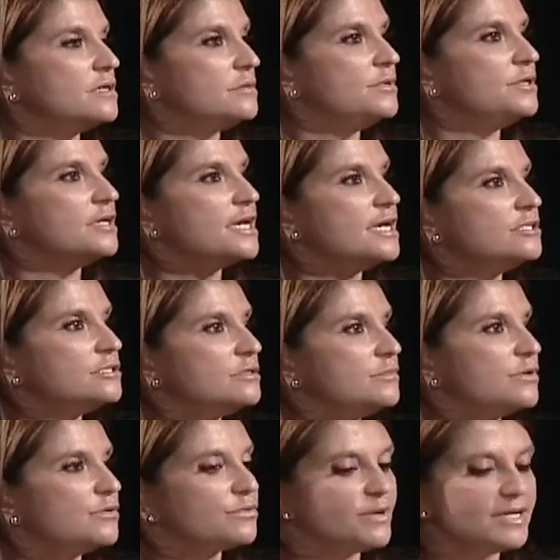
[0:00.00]
communication
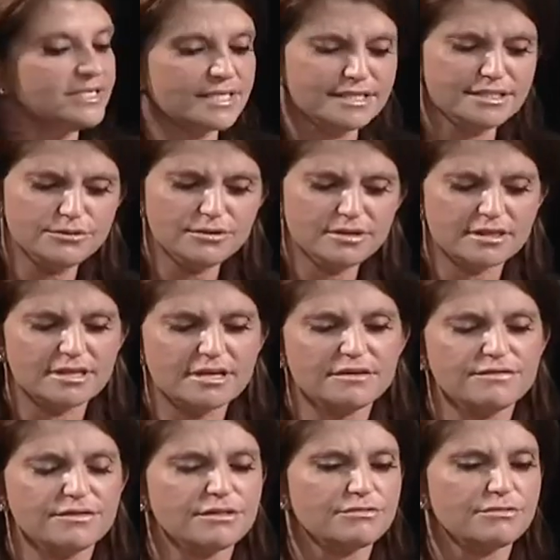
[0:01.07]
both ways. I sort of think
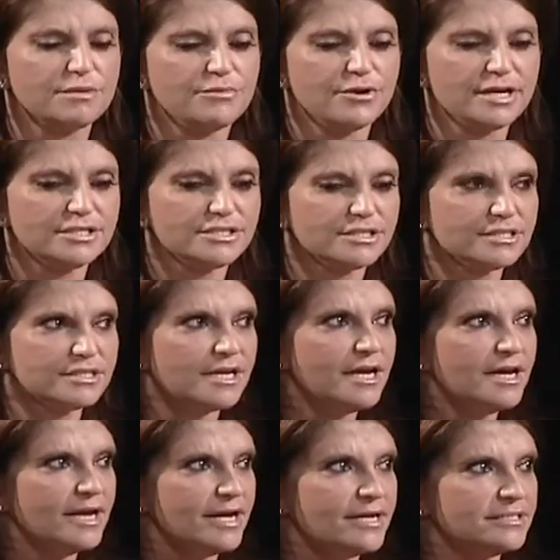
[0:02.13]
of the three branches
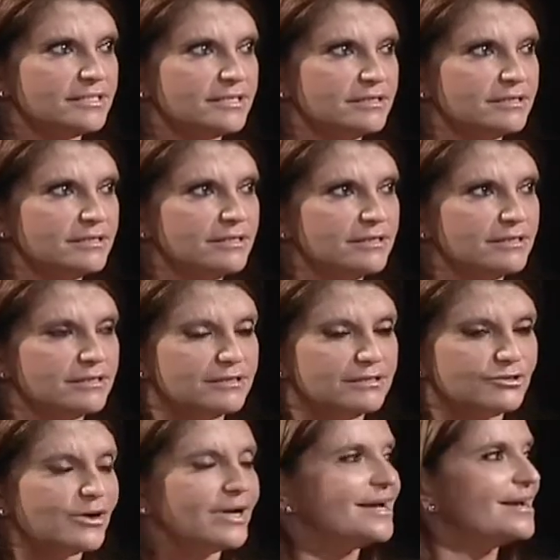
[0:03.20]
as a
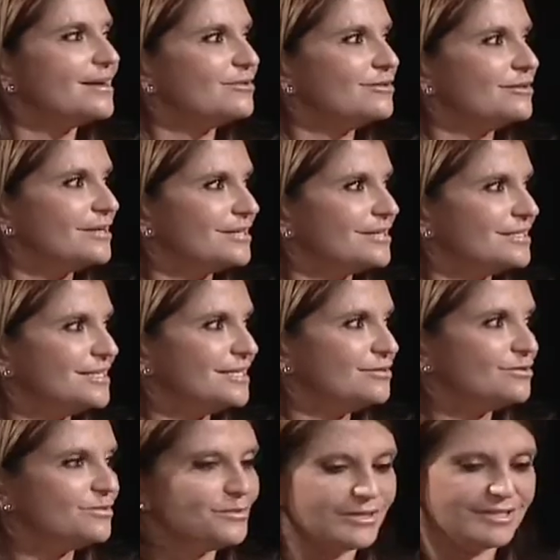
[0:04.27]
triangle on a
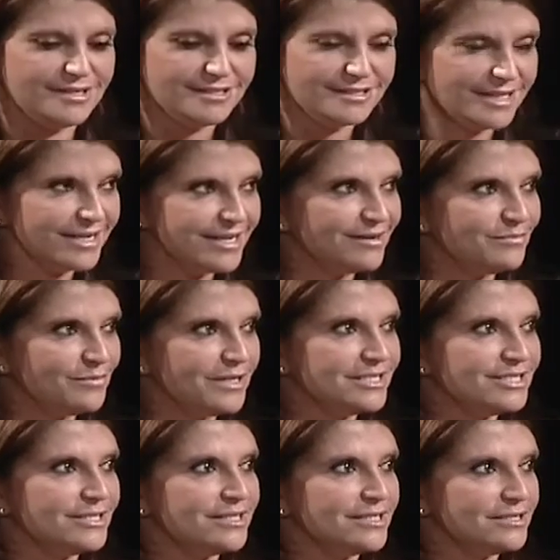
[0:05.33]
continuum mm -hmm. with the executive
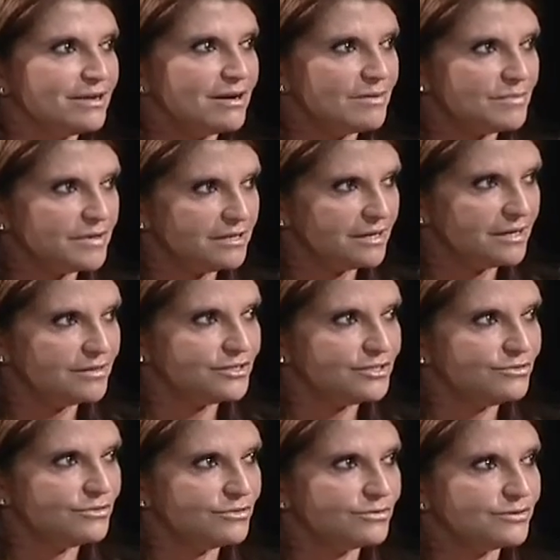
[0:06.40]
branch at the top and, and the
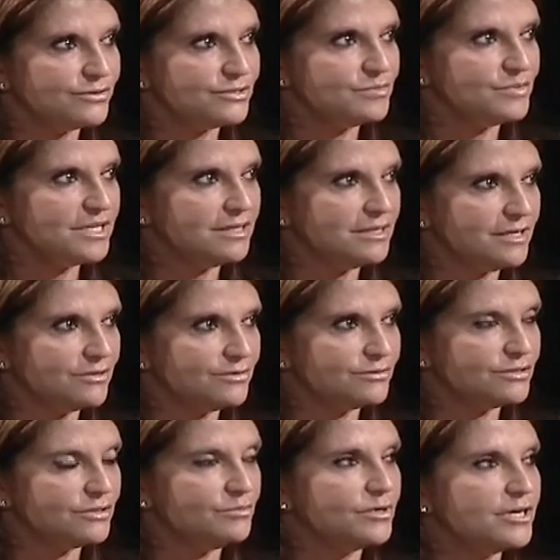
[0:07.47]
two corners being the other
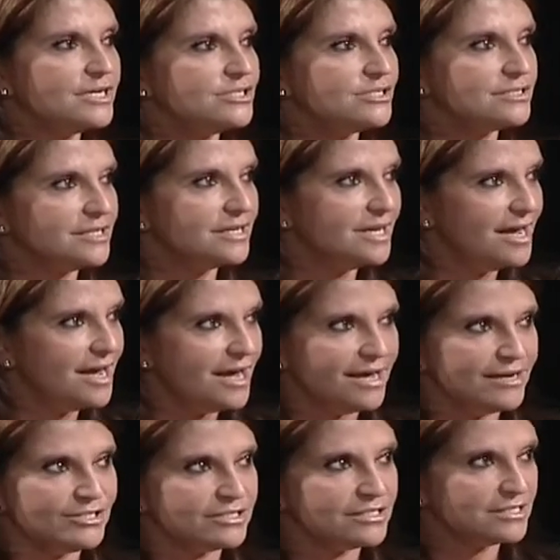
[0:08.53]
two branches and,
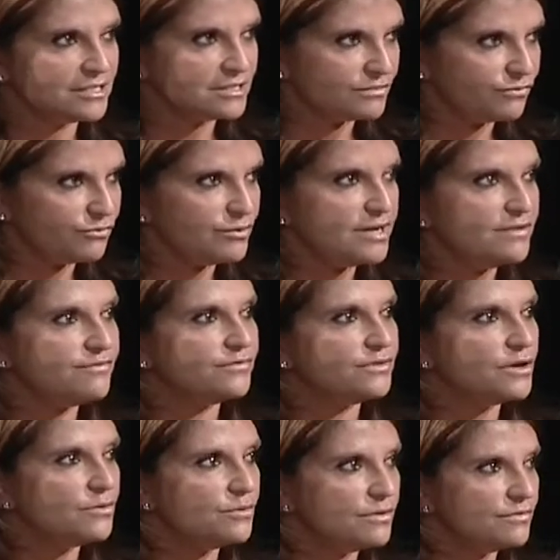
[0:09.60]
and just this free
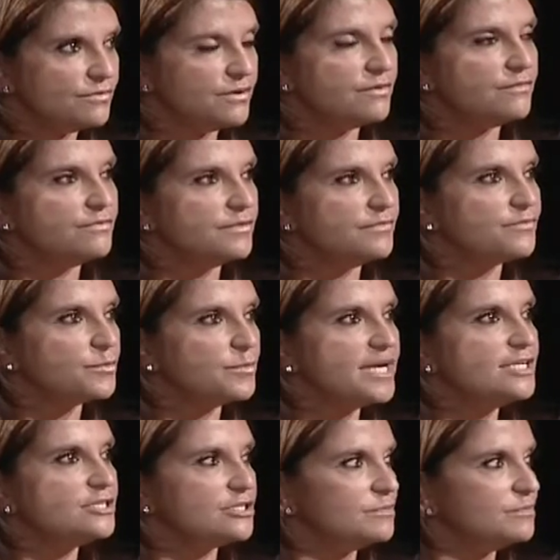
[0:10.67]
flow of, of
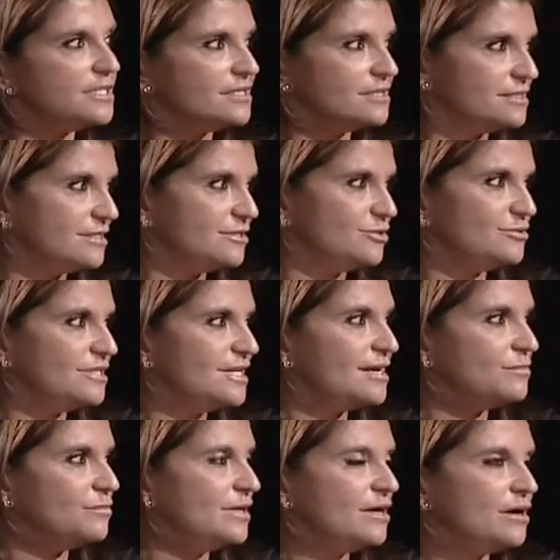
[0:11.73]
information because as you
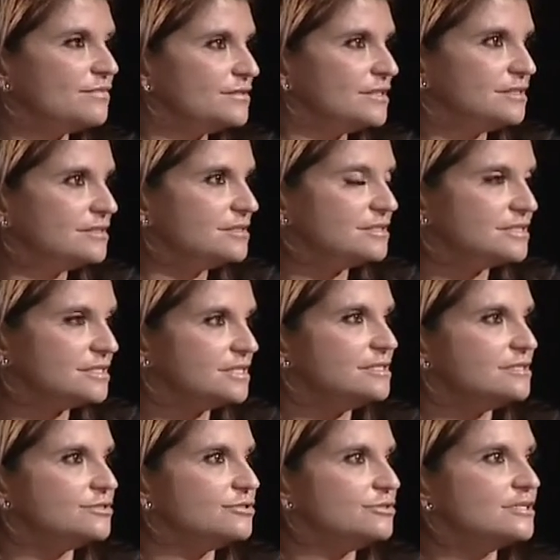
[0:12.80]
said we often see
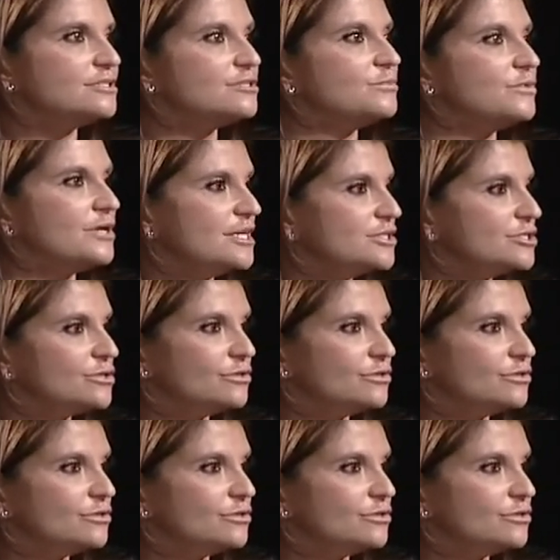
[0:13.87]
the judicial branch